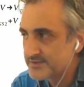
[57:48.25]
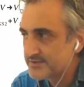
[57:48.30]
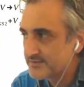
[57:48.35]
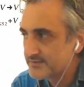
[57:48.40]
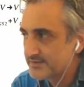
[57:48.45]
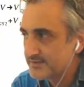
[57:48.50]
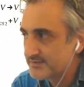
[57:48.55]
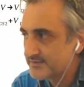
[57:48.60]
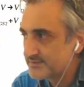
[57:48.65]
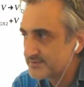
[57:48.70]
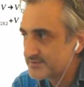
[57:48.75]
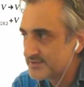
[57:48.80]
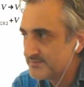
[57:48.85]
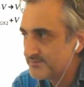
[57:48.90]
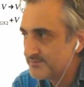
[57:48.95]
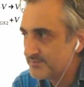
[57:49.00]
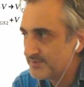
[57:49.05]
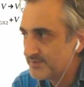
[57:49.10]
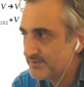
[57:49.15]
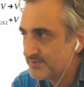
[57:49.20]
is
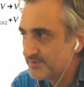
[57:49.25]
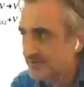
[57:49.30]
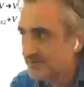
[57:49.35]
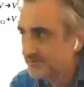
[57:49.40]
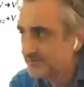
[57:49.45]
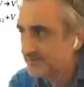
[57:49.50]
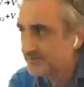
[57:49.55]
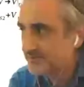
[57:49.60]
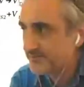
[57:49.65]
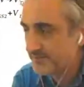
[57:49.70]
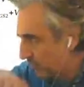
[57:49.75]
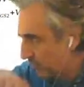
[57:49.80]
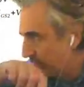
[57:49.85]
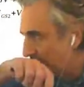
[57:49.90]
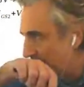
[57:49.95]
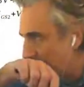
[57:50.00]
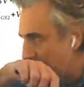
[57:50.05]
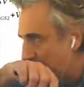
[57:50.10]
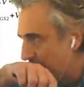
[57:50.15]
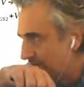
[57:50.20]
simply,
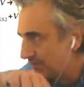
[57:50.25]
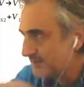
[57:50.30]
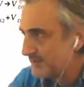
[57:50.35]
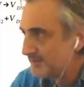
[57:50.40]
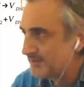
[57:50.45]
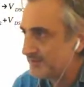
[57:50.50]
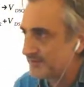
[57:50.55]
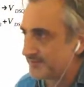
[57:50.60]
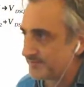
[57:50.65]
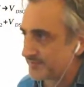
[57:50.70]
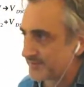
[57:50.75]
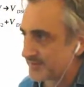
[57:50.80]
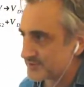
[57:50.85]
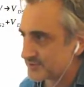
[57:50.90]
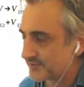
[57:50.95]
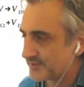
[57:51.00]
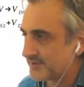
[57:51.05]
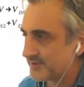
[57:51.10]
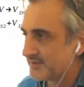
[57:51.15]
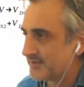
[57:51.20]

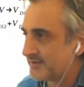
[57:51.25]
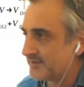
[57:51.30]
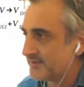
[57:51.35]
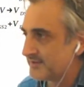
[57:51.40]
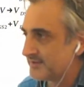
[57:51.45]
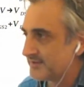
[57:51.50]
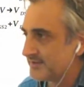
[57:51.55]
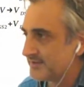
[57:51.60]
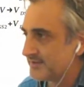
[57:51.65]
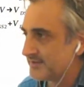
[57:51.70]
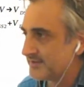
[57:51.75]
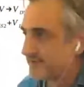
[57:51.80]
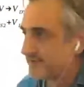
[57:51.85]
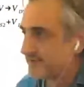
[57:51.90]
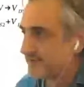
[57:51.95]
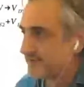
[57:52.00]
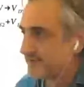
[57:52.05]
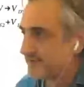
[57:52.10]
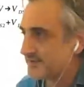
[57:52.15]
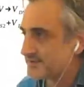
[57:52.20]
sorry, is
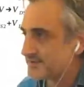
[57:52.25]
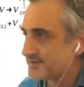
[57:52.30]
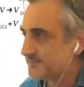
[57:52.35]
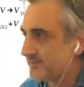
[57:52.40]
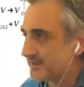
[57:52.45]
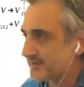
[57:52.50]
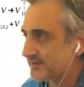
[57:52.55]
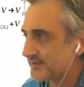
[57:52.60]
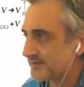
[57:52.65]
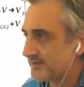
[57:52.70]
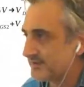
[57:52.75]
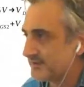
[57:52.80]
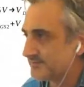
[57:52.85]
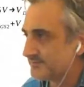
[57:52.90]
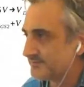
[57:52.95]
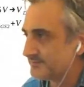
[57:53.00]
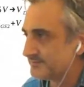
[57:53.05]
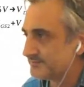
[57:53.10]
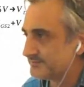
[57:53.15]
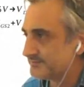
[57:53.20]
simply this part
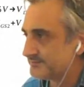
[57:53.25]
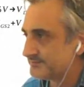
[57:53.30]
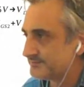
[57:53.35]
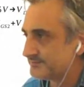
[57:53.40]
here,